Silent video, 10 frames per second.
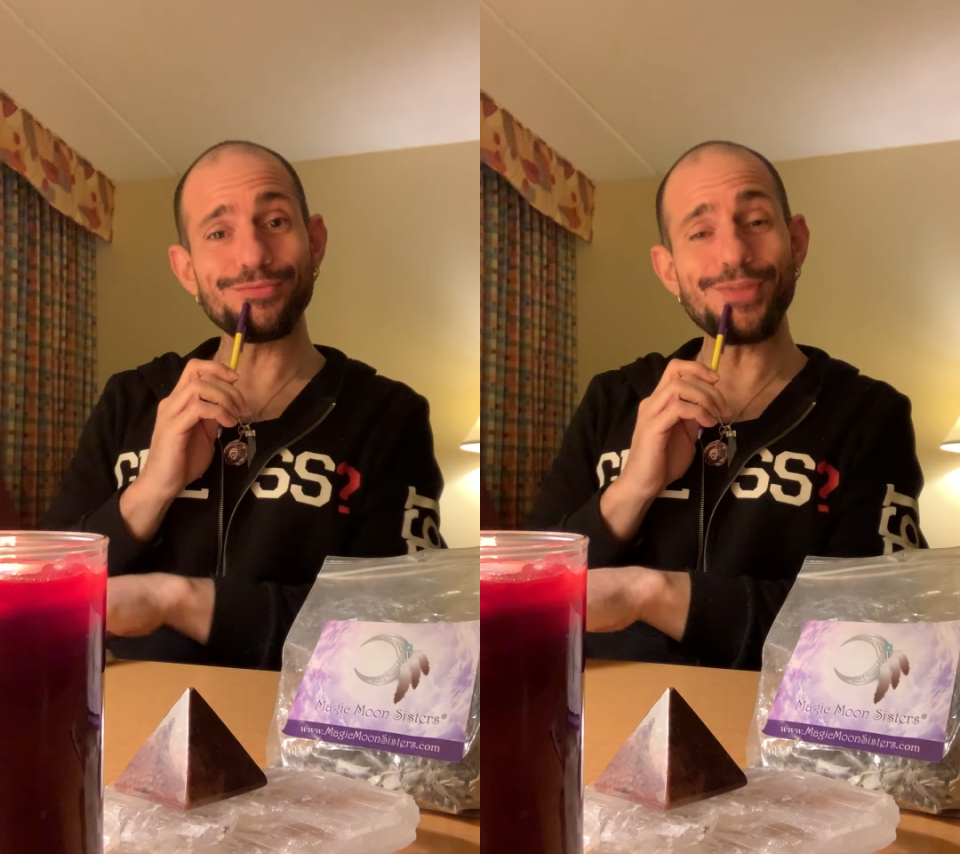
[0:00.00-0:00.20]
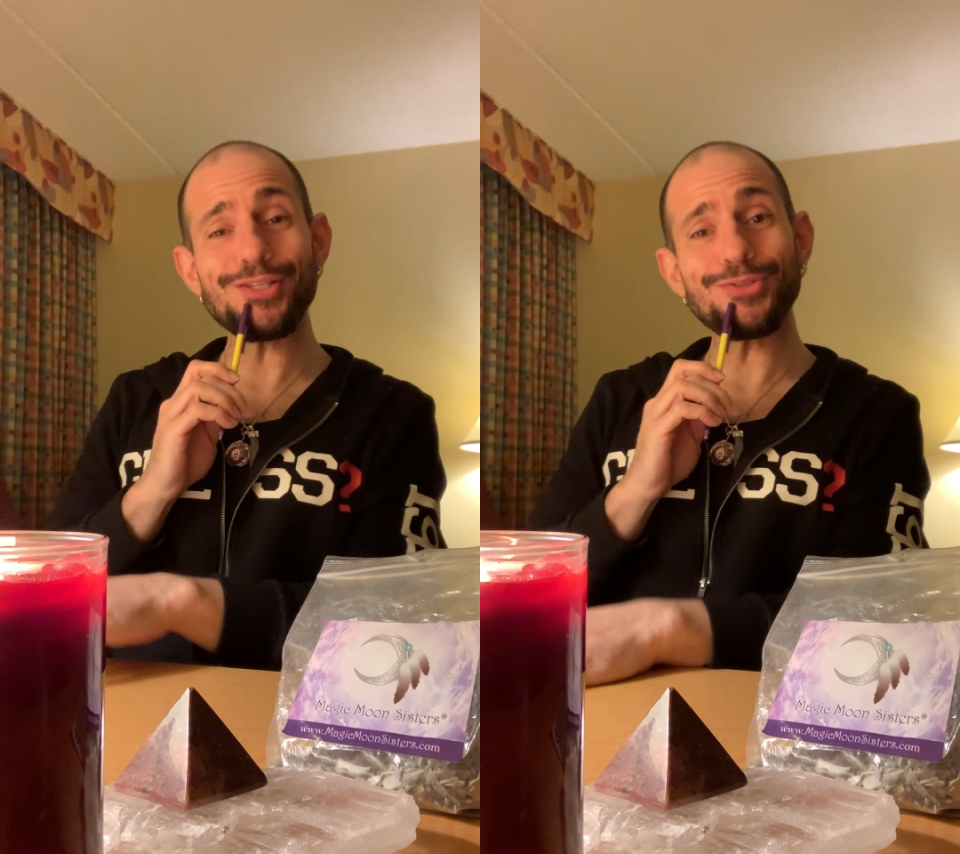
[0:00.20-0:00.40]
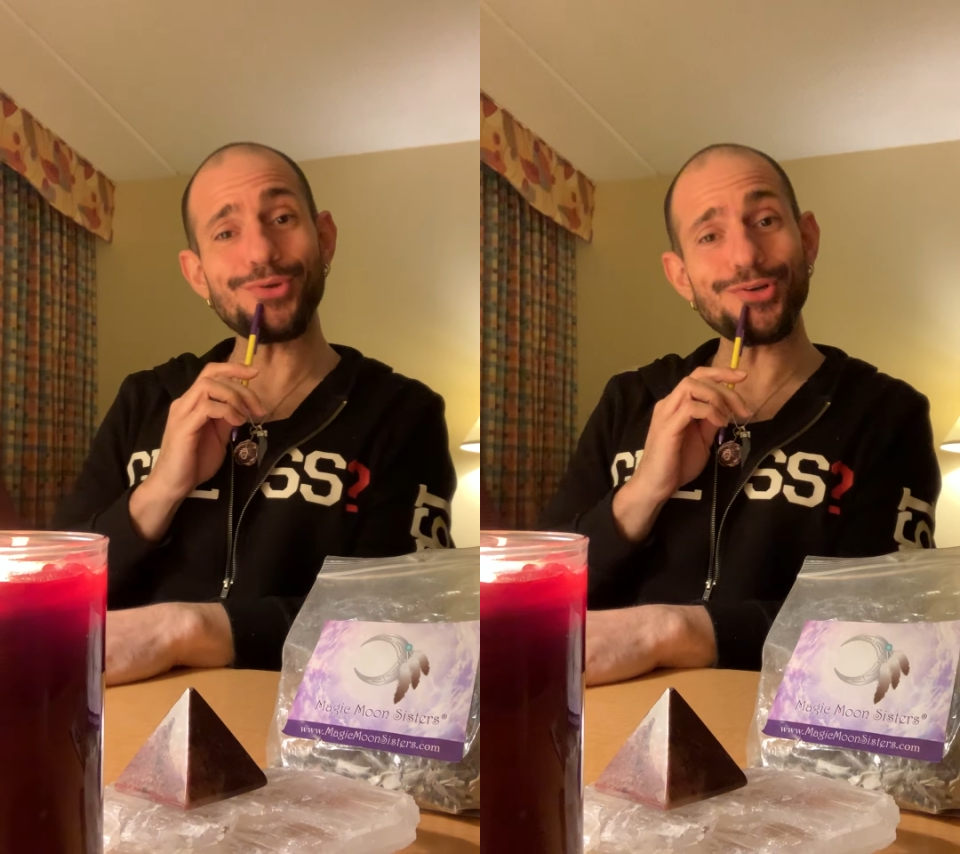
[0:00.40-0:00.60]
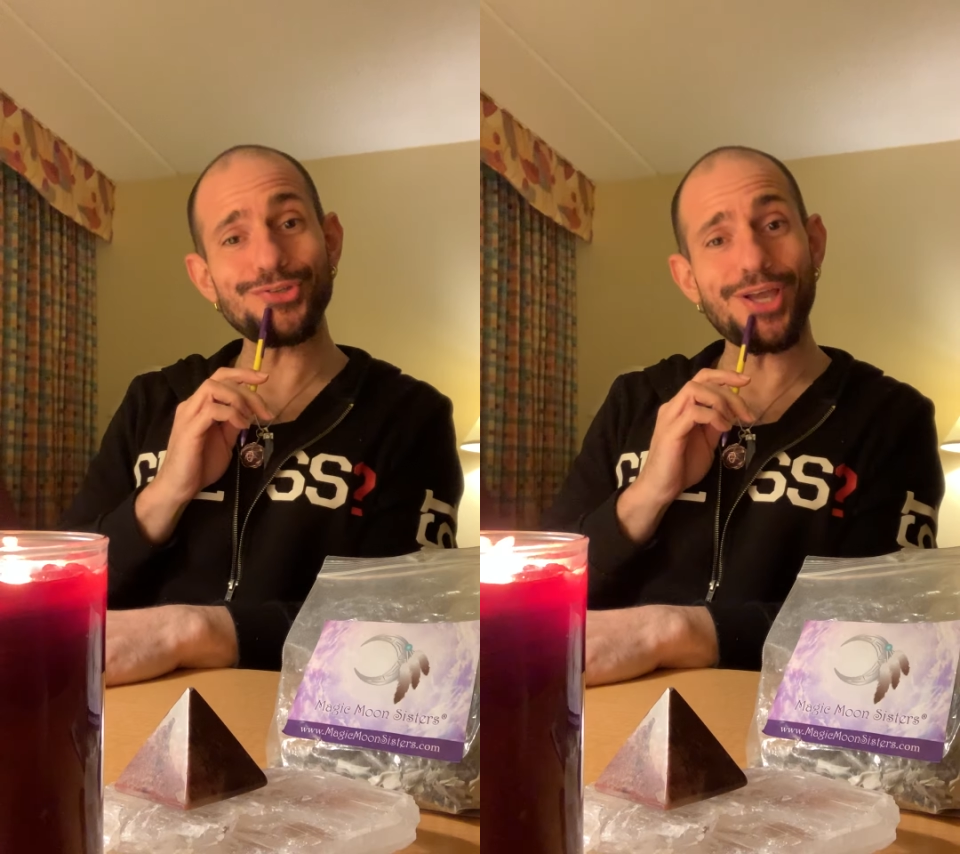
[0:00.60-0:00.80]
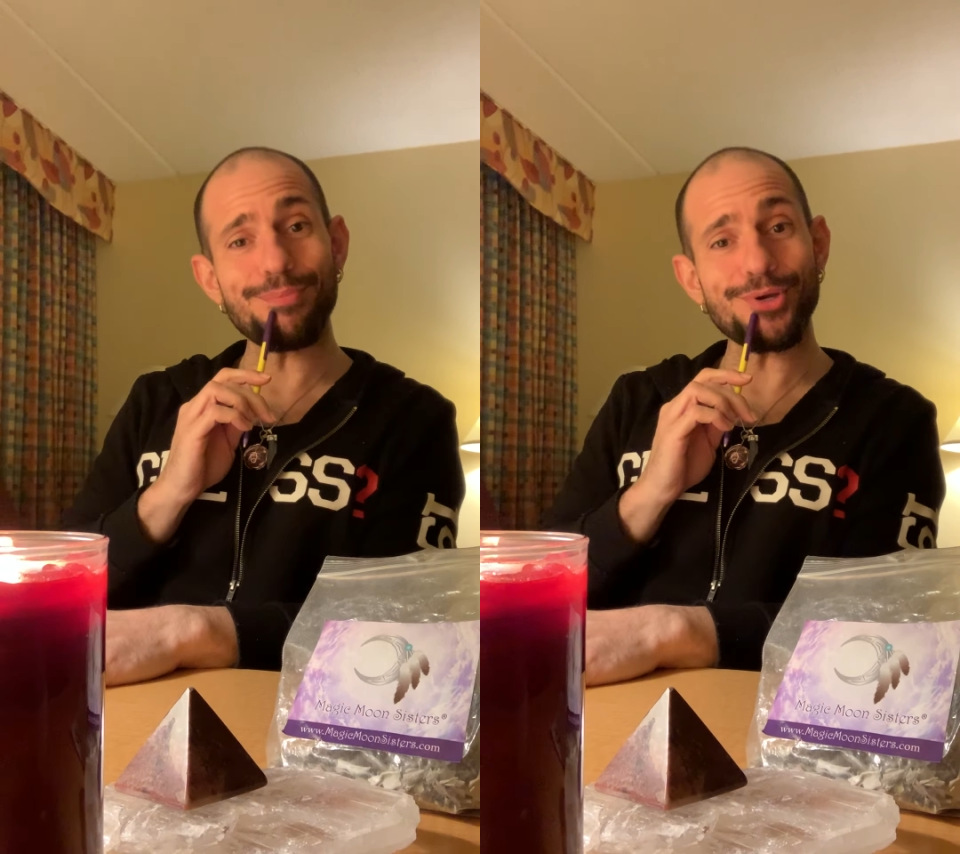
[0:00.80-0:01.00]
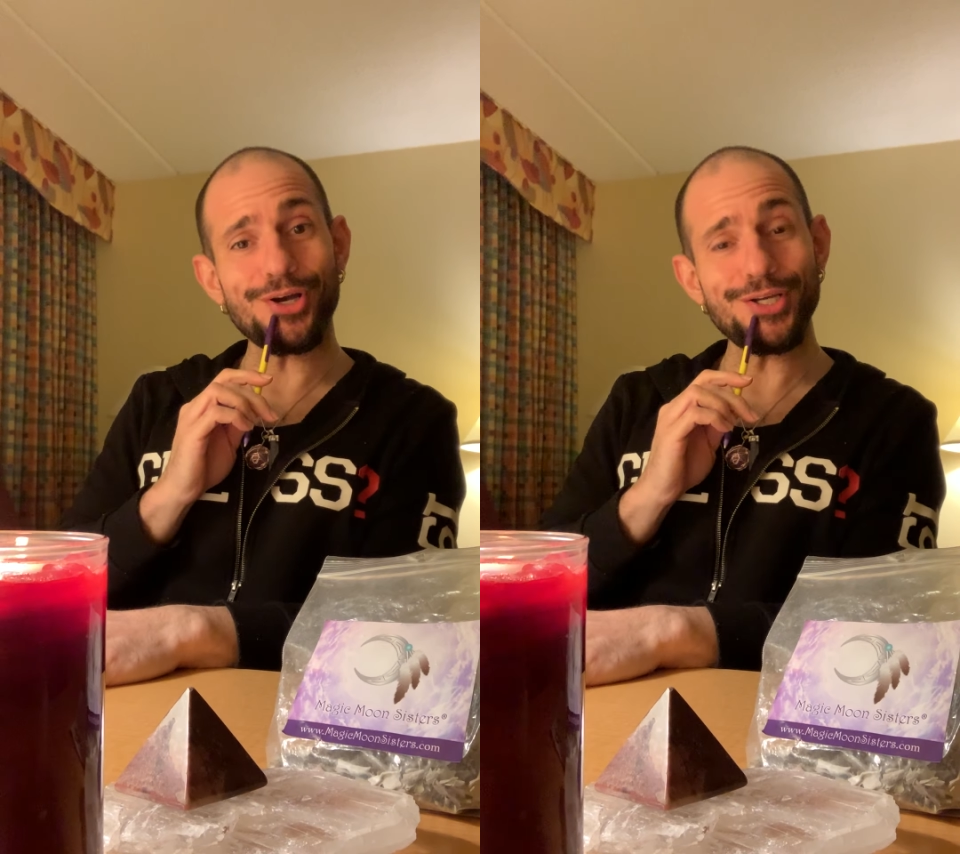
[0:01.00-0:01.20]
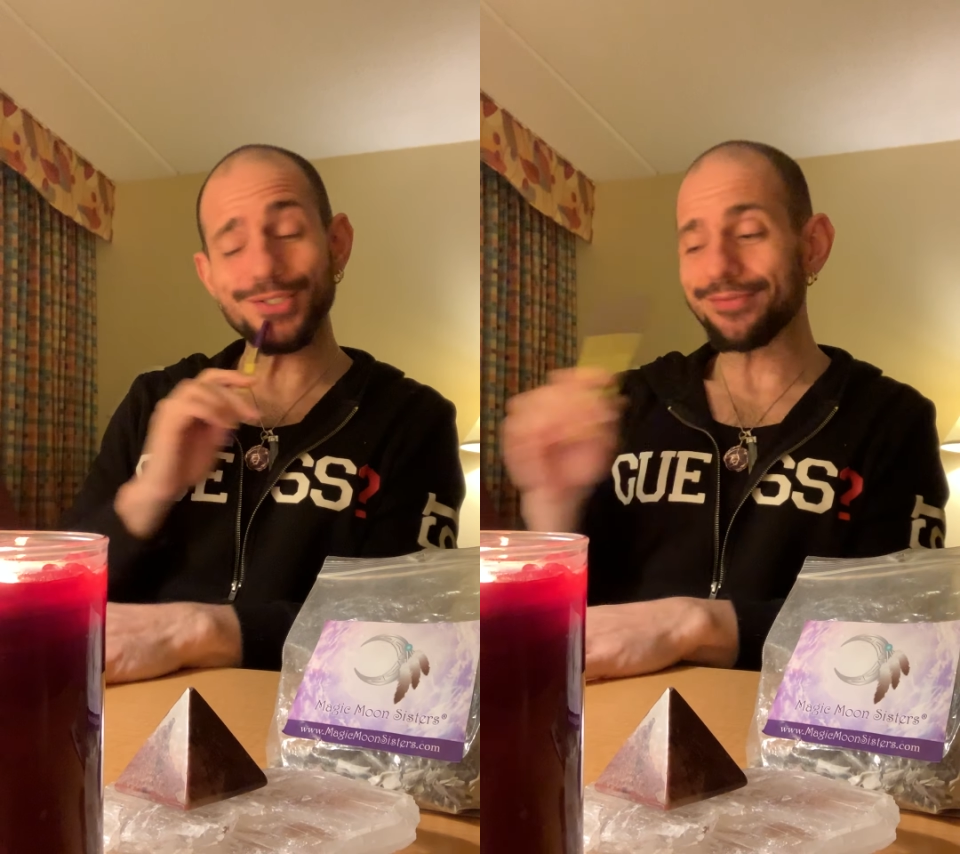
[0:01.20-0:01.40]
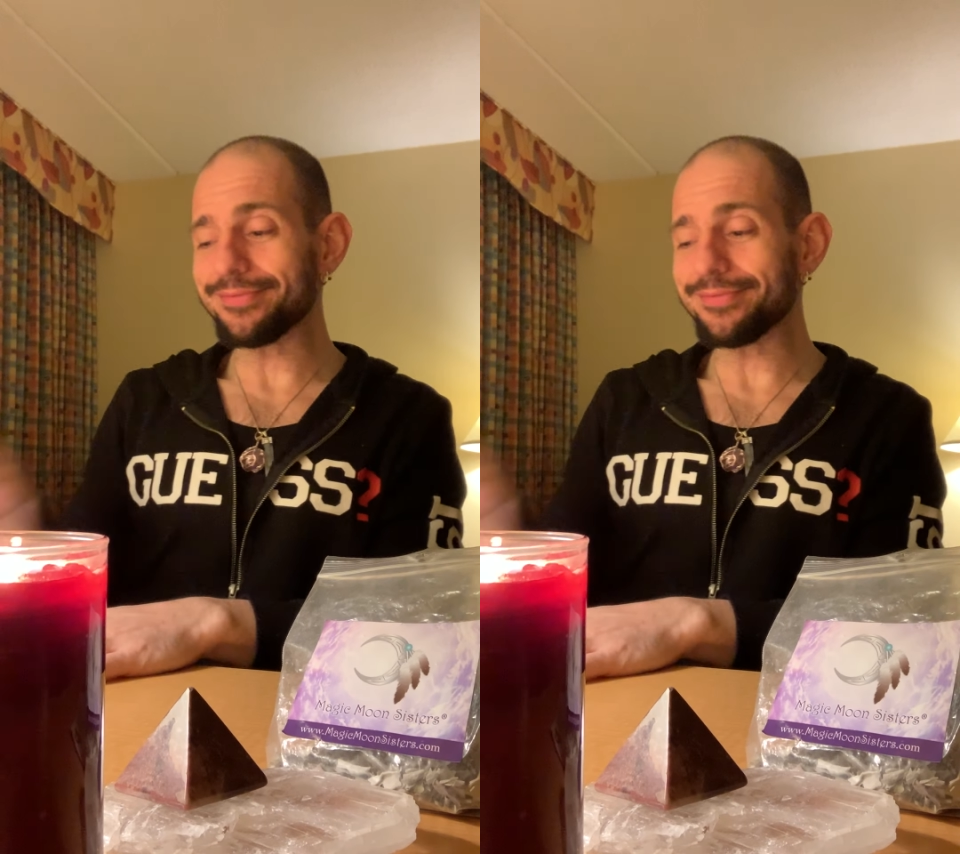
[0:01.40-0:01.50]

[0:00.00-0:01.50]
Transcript: let's talk shop, guys.